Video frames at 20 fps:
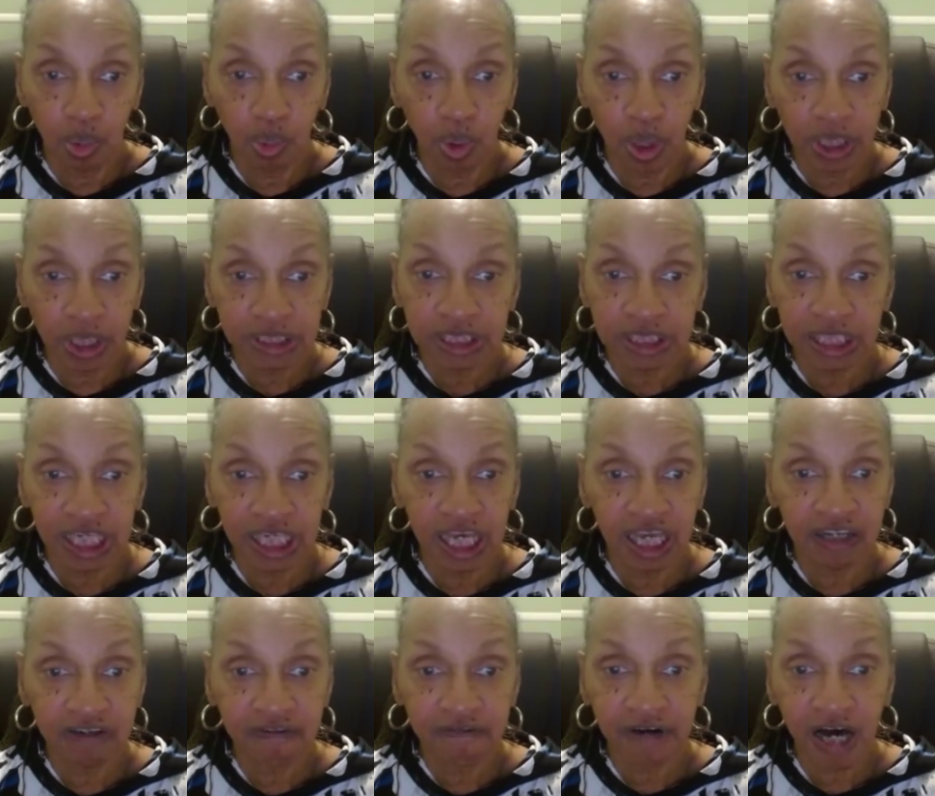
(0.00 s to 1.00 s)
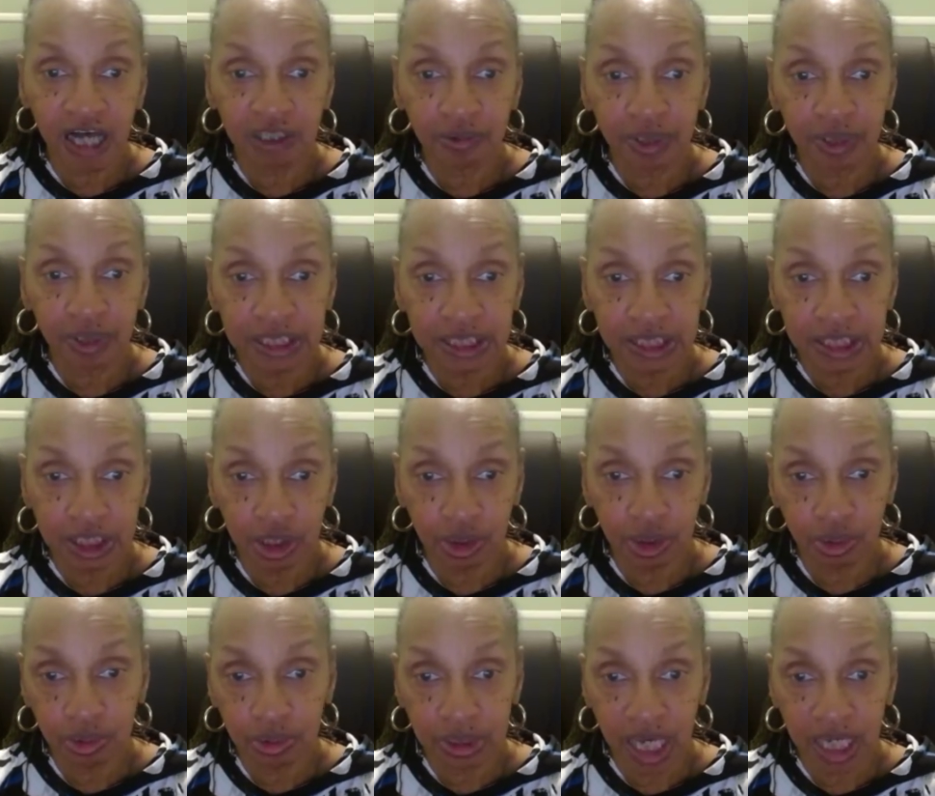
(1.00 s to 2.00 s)
Once again following
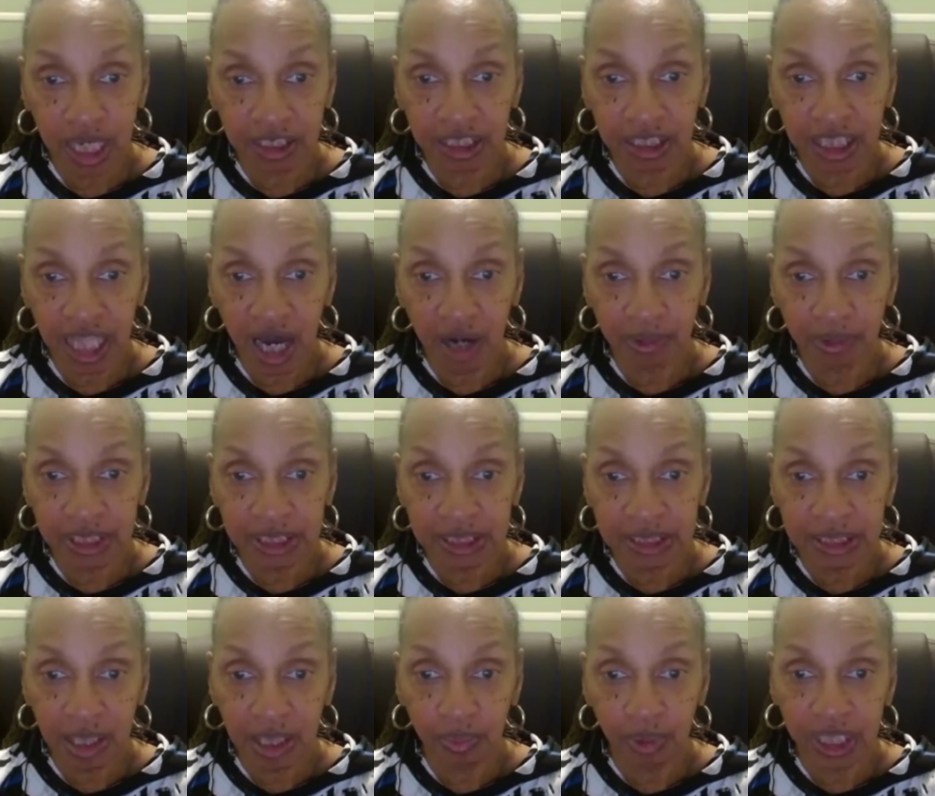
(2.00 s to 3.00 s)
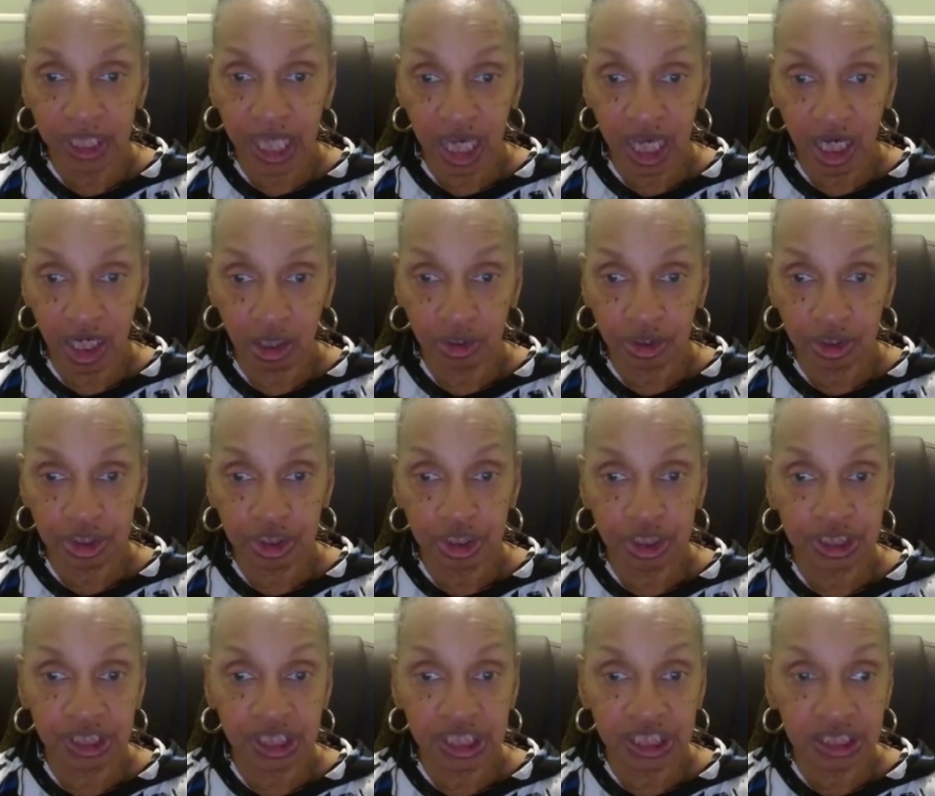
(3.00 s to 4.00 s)
suit and allowing someone else
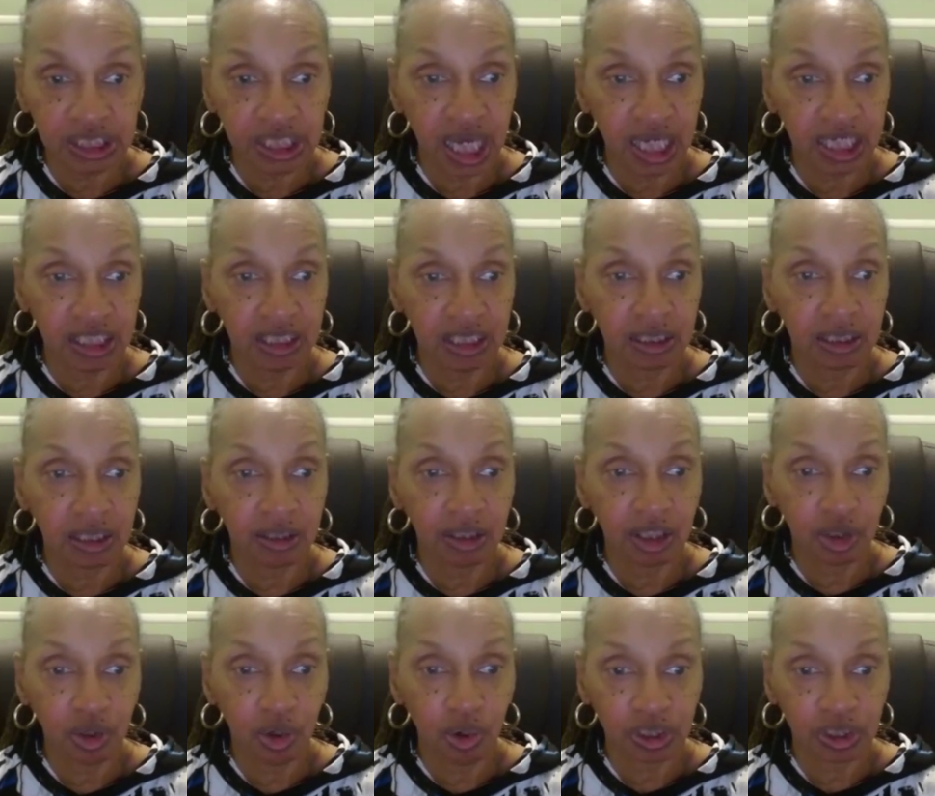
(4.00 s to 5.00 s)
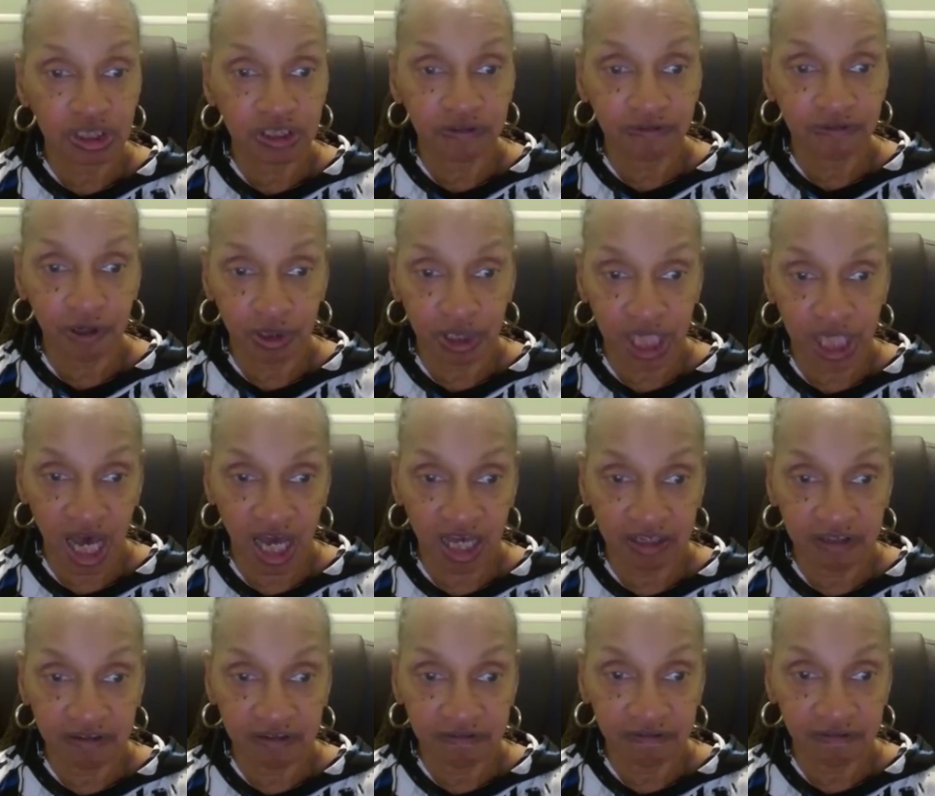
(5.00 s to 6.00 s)
to dictate the course of her
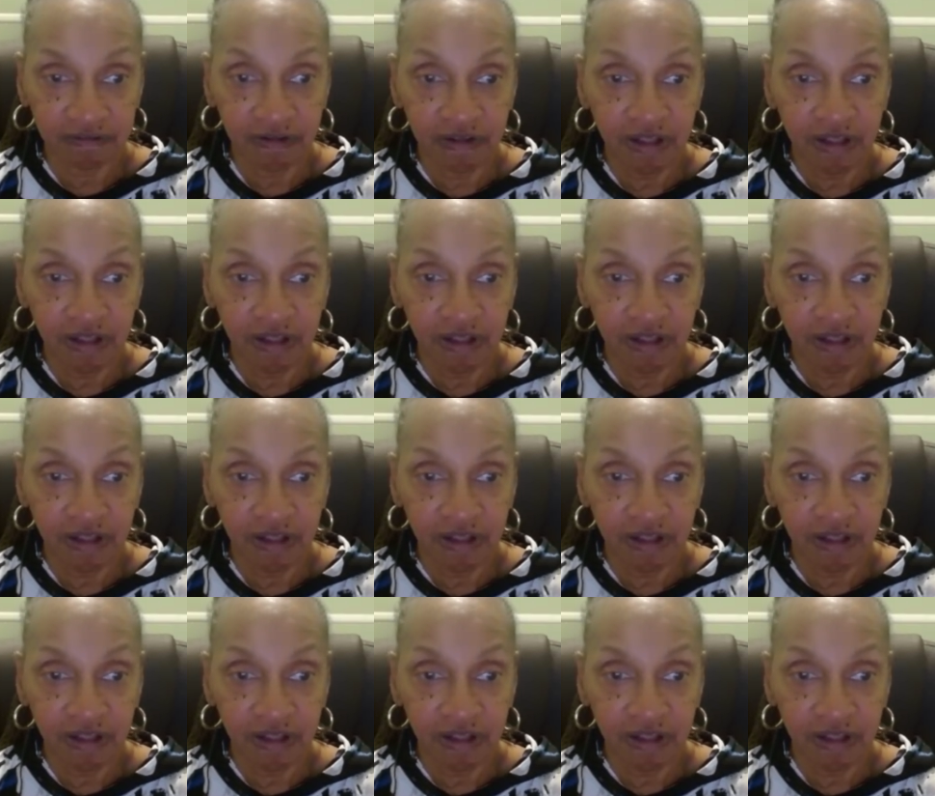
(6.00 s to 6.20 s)
life.